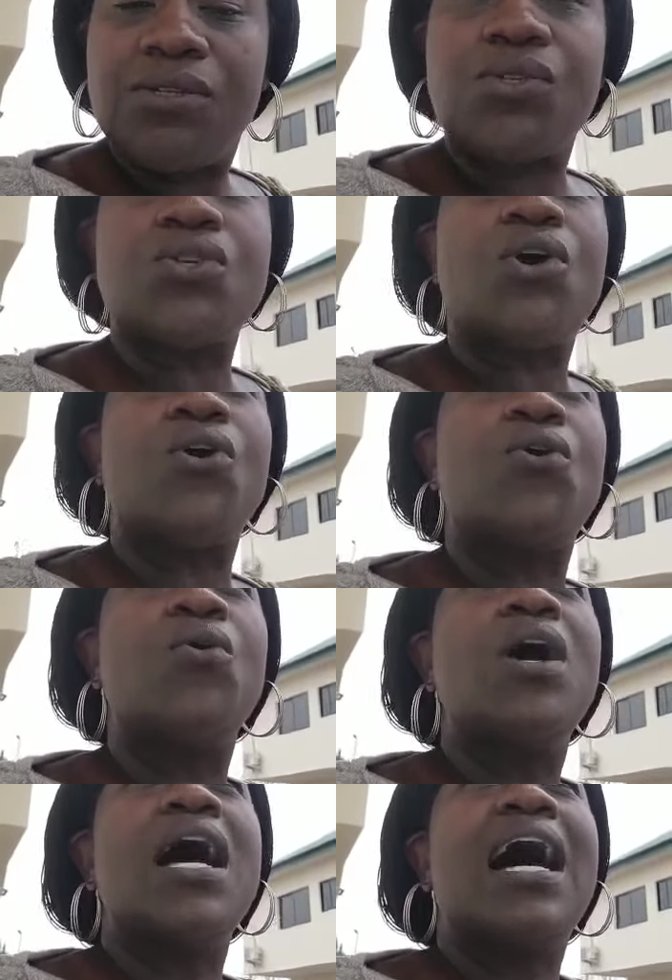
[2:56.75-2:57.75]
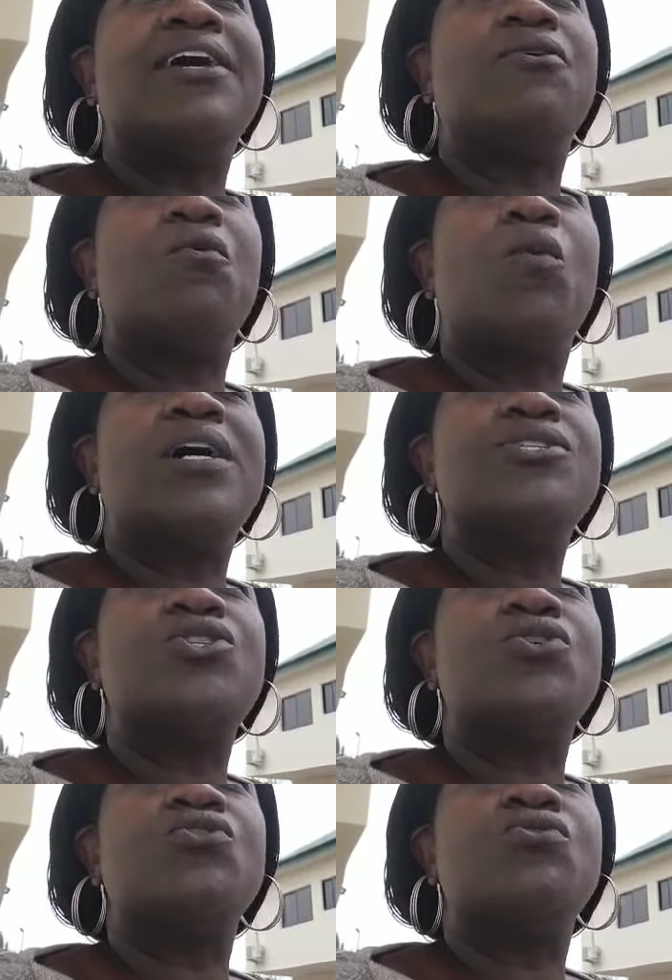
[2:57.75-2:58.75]
So I don't want
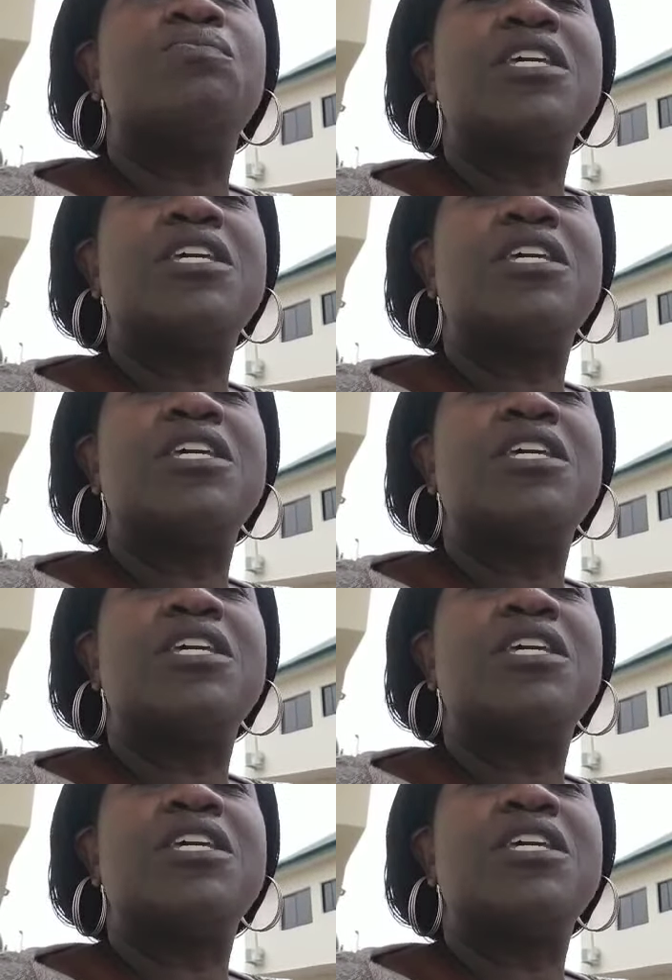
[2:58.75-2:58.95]
to